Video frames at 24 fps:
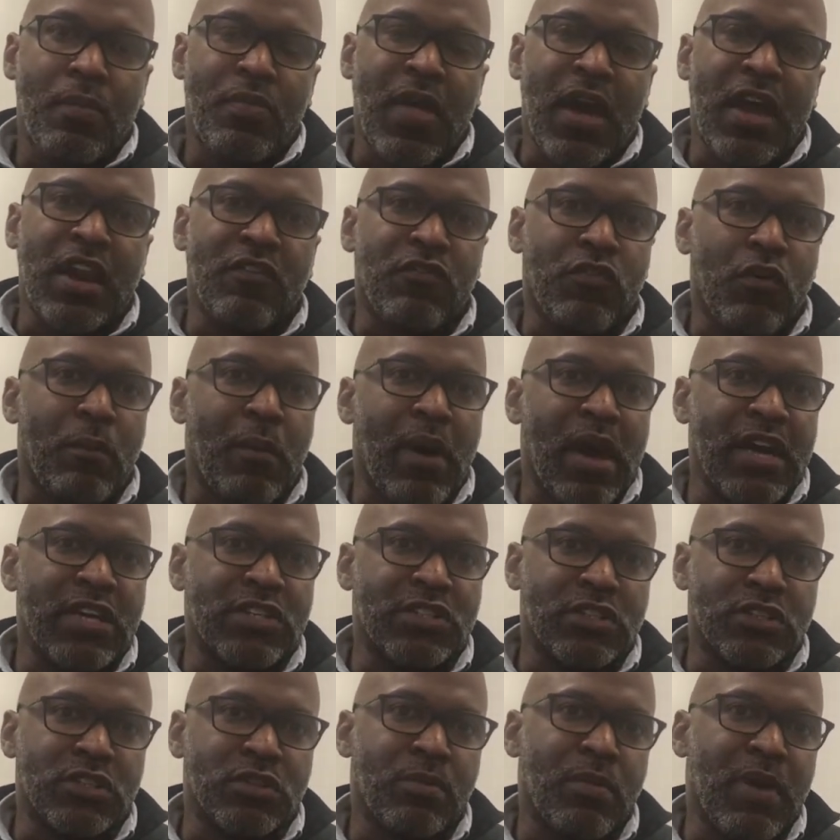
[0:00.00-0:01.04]
that
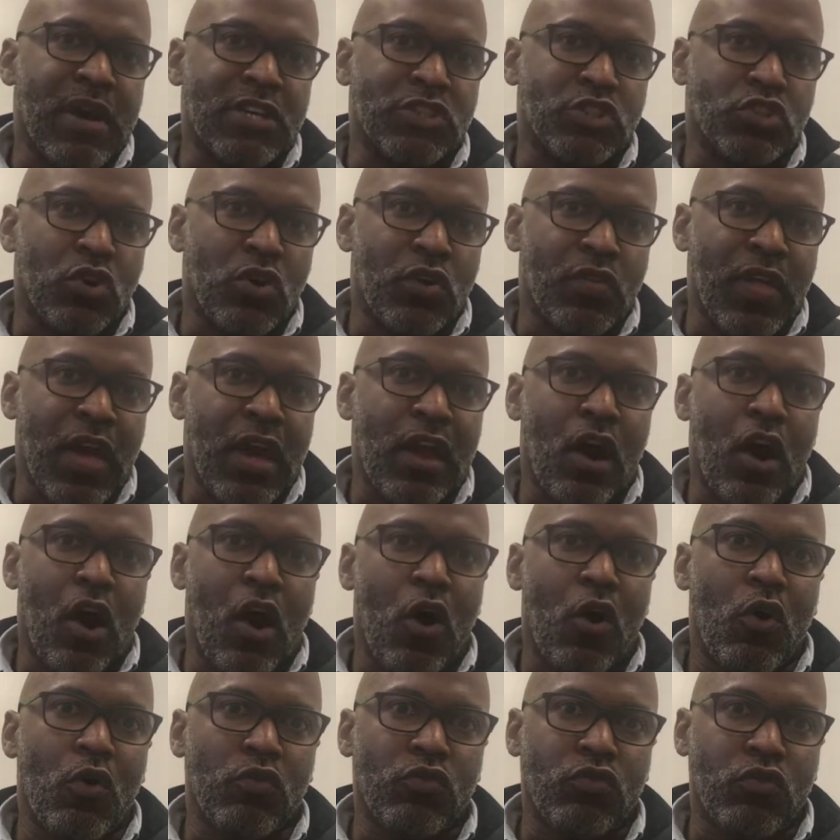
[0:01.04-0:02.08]
information to make sure that
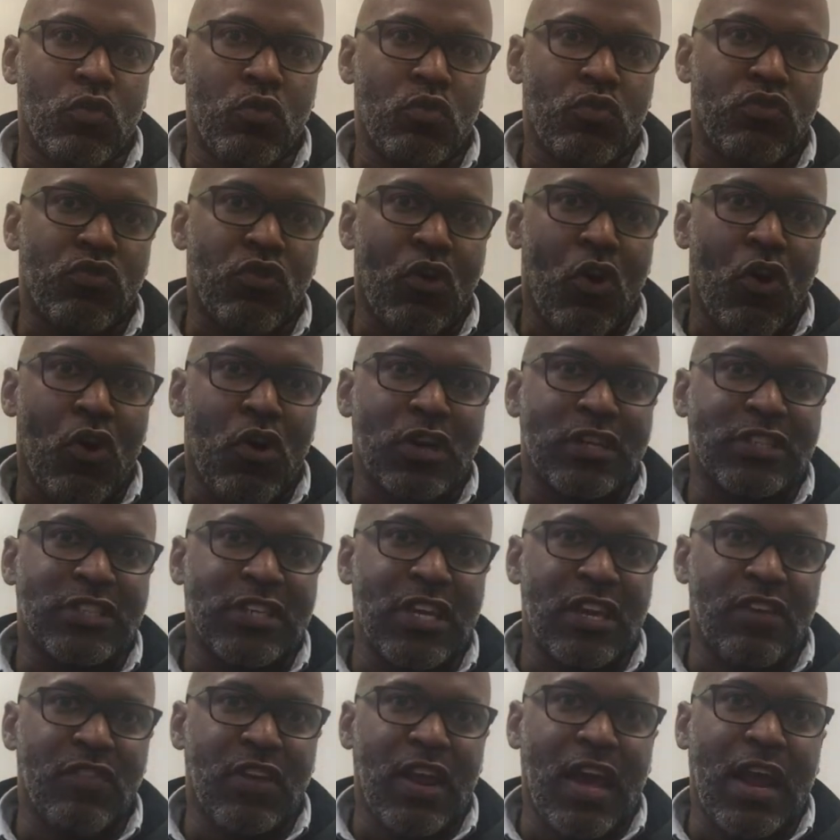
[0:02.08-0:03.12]
all students are
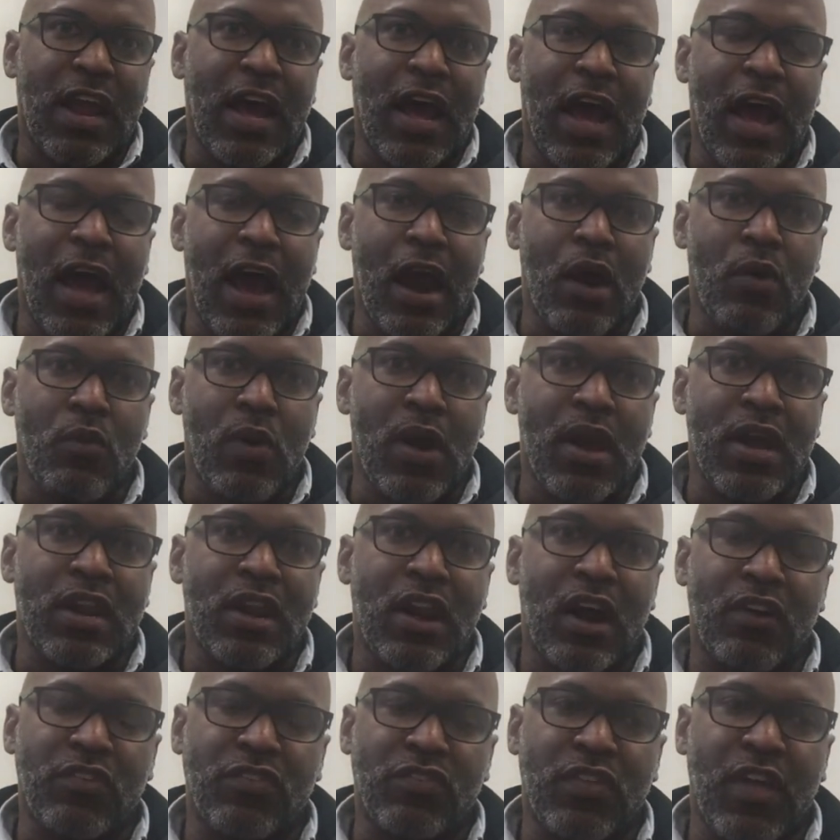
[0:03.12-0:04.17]
achieving at a high rate
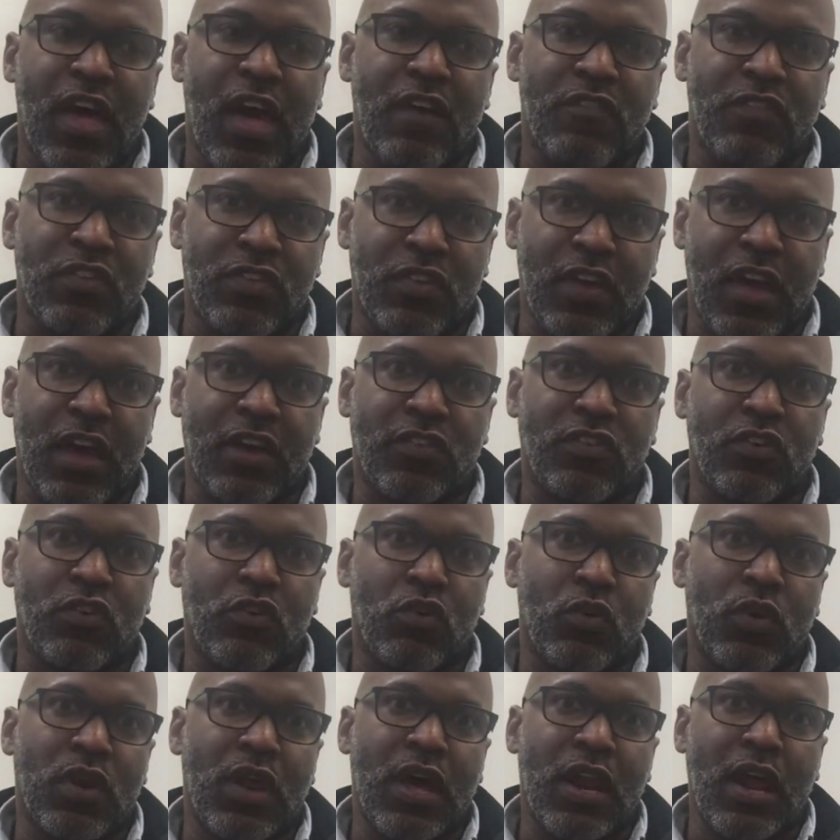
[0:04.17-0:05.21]
and our staff is
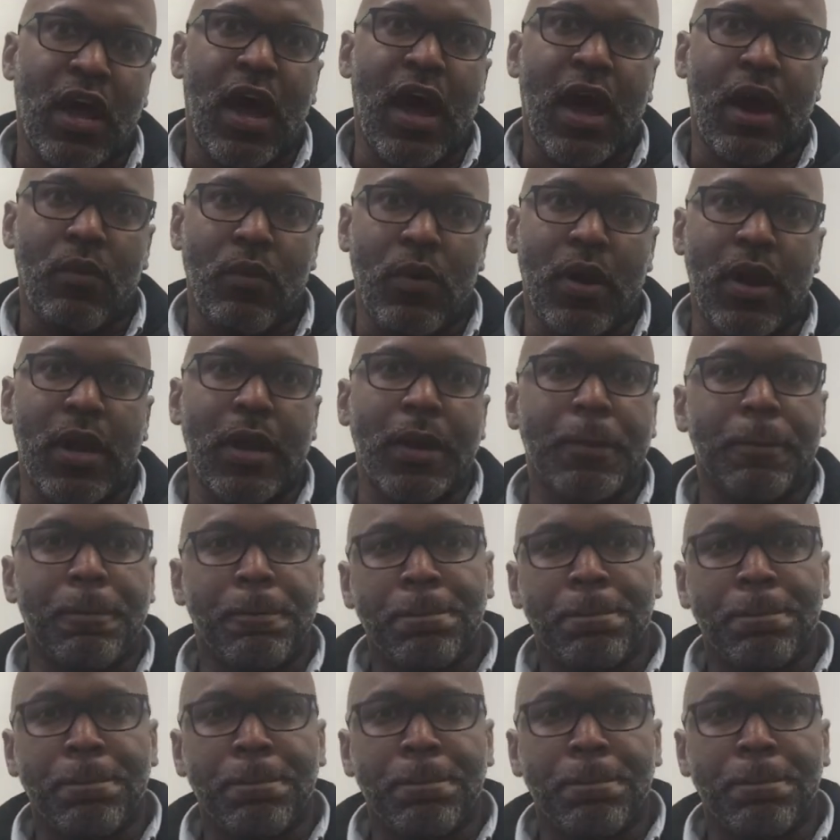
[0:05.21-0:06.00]
executing at a high rate.